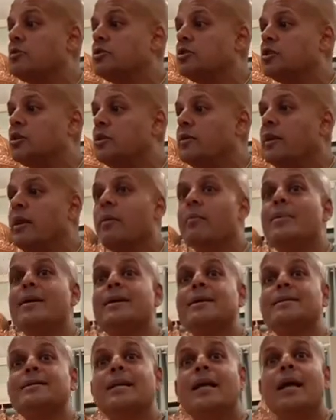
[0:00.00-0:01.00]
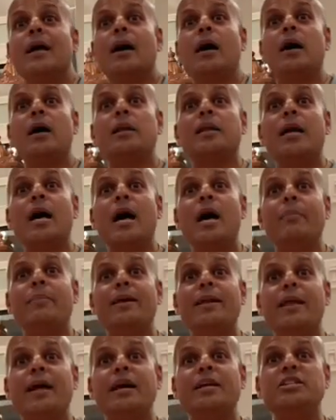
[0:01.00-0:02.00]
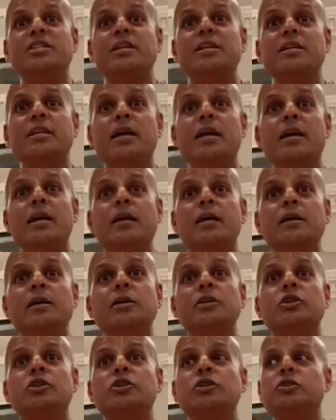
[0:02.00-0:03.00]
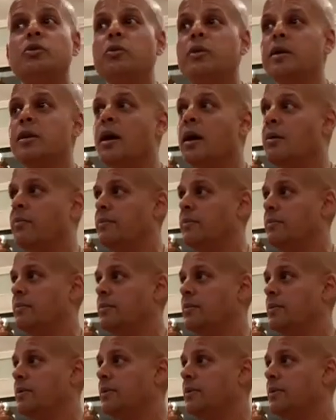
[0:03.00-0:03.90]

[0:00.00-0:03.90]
to go serve. Because anyabilashita shunyam.